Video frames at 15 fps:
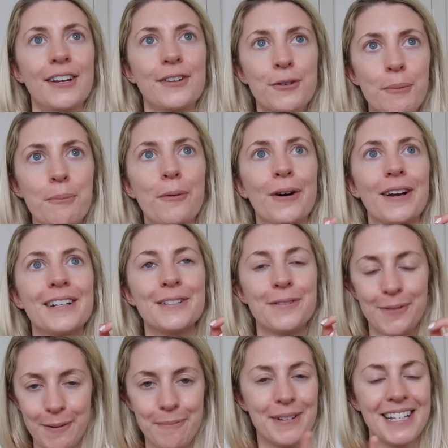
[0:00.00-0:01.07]
0.1%
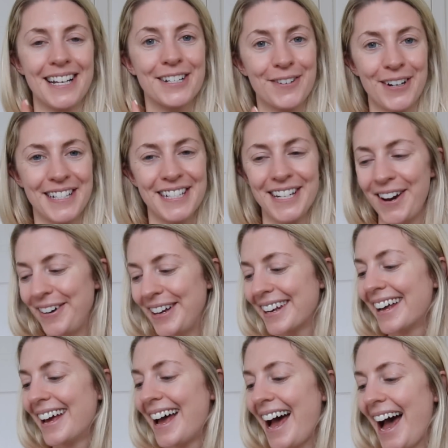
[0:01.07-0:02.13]

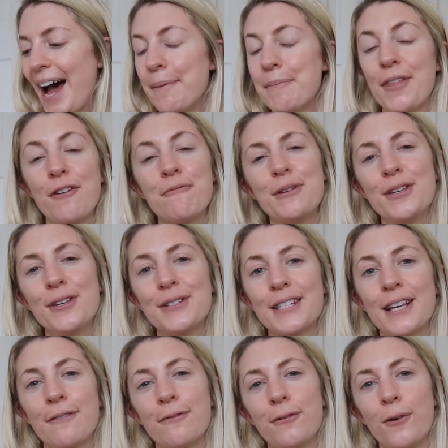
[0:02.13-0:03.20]
tretinoin that I've been
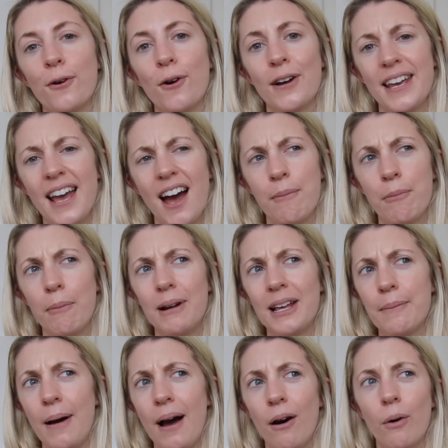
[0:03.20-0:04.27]
using for, yeah,
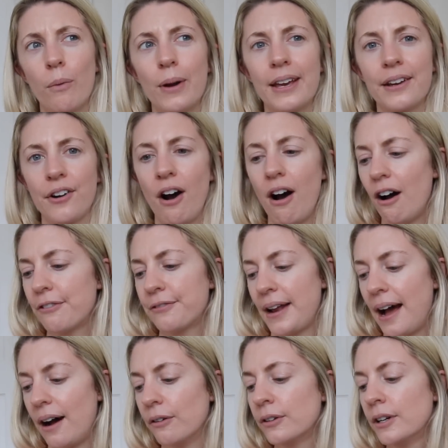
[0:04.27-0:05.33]
probably about a week and a half
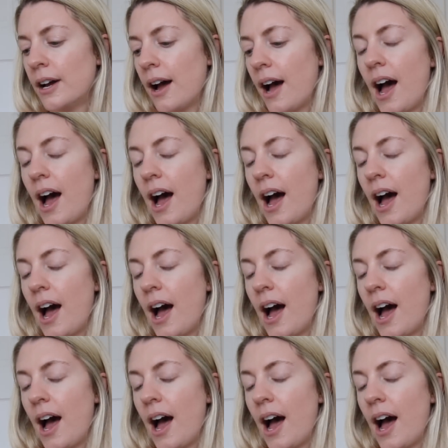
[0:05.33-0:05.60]
now.